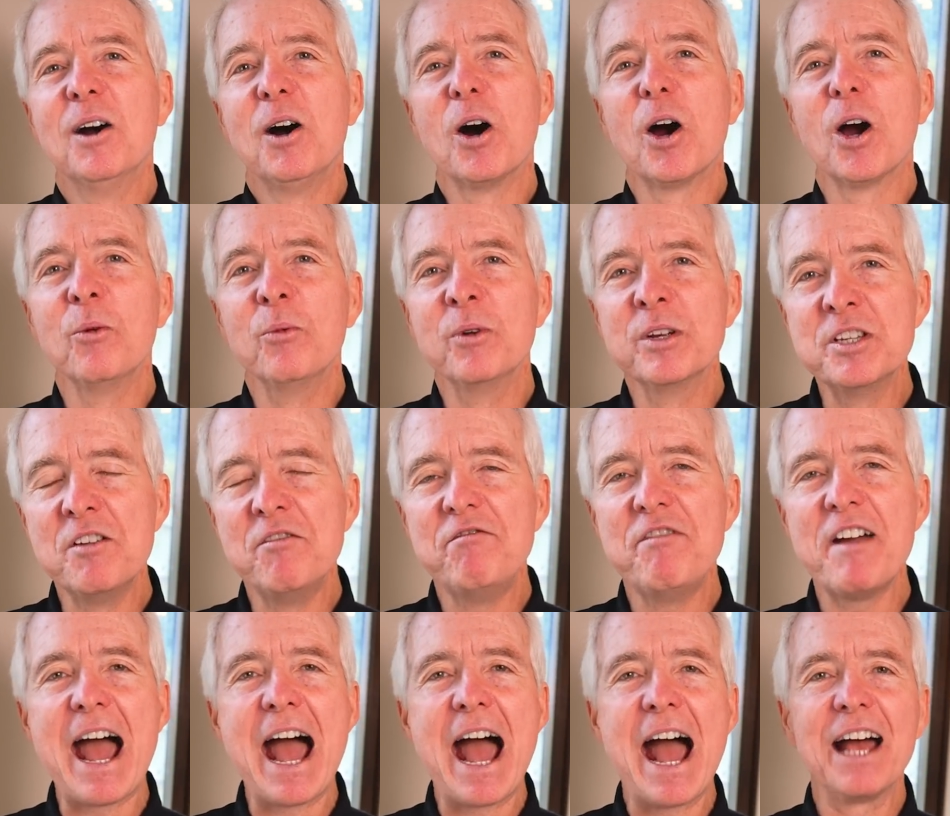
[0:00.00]
Or when you
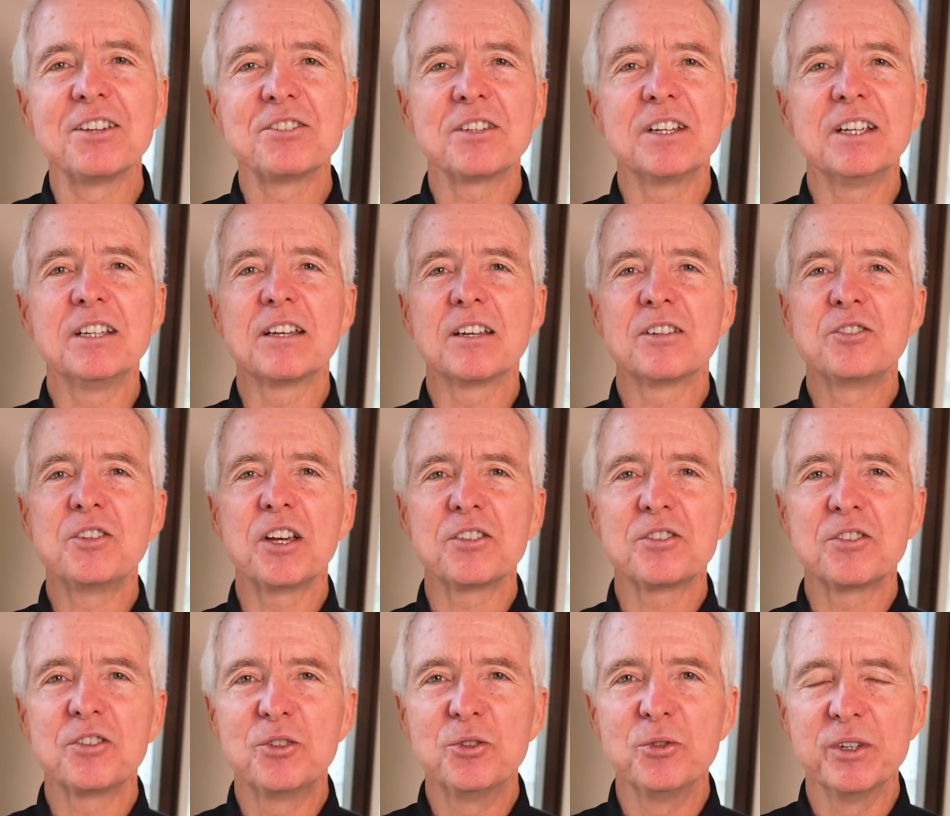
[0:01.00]
fast, he says,
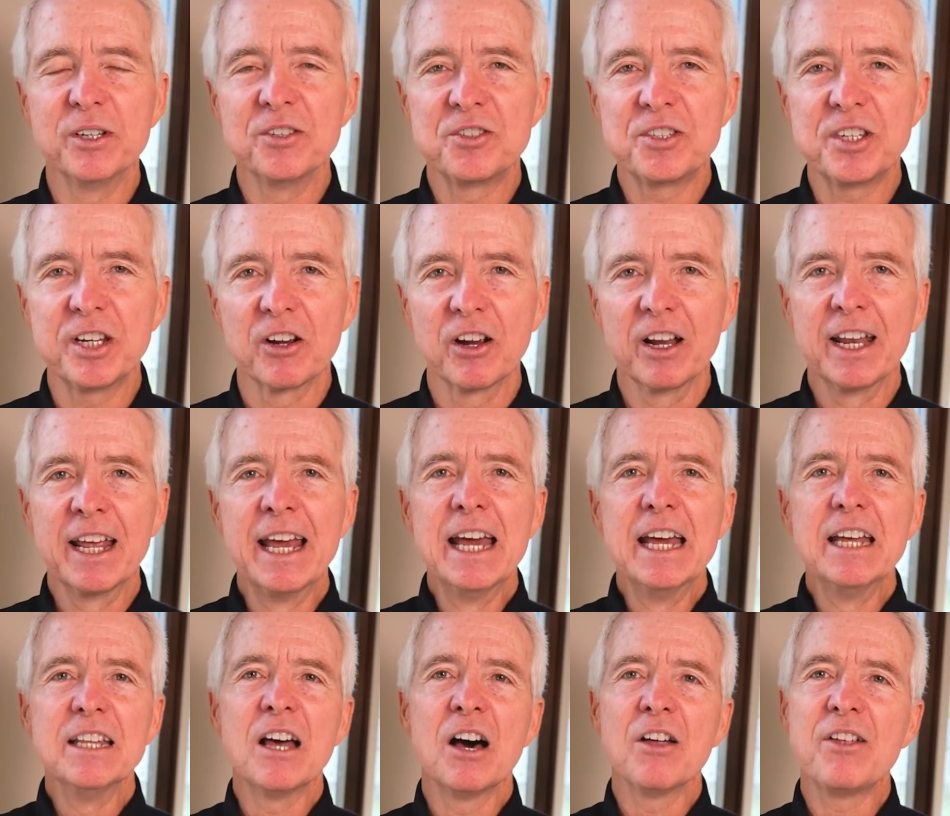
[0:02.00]
just do it in secret.
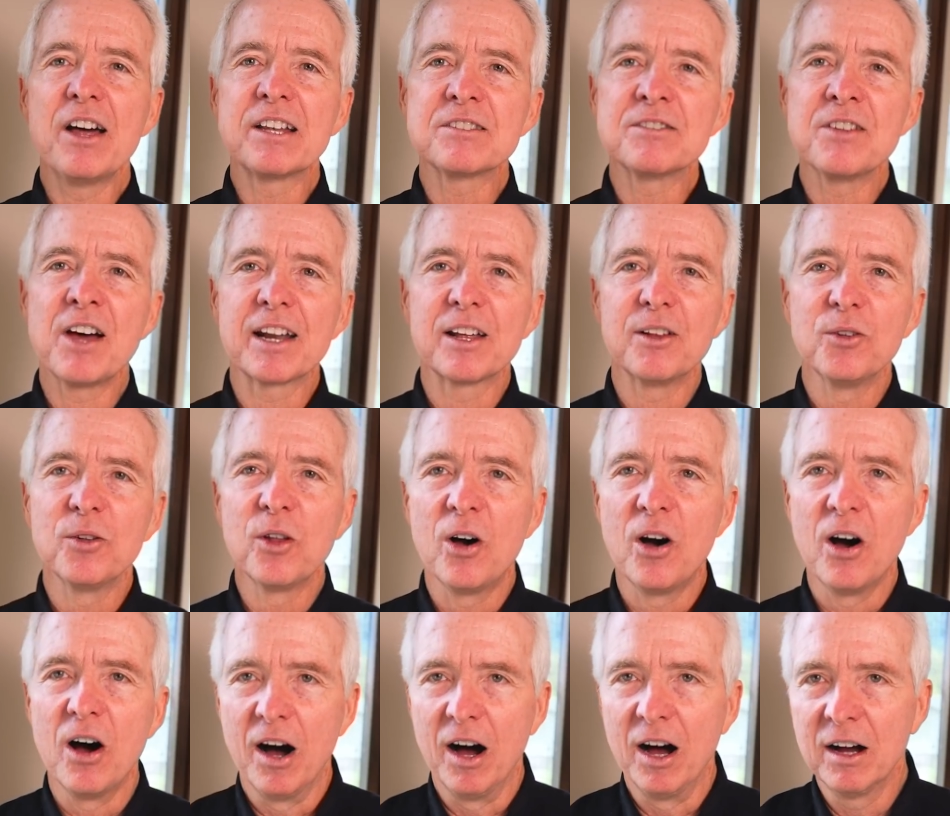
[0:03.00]
Now, that's not a
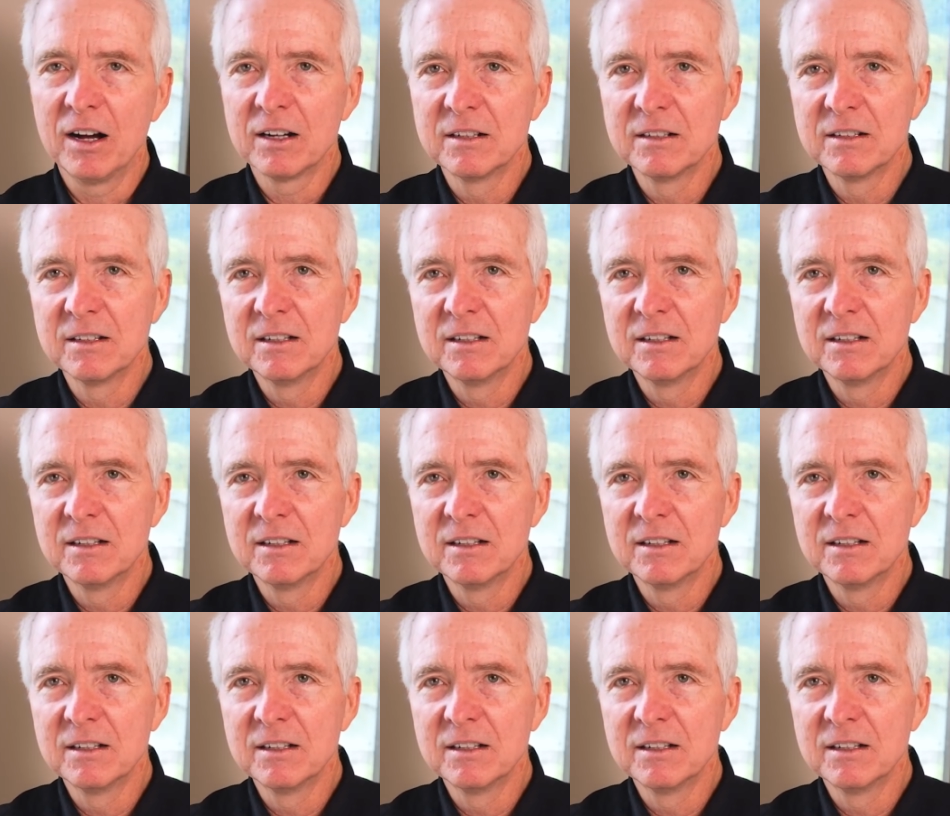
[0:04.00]
law.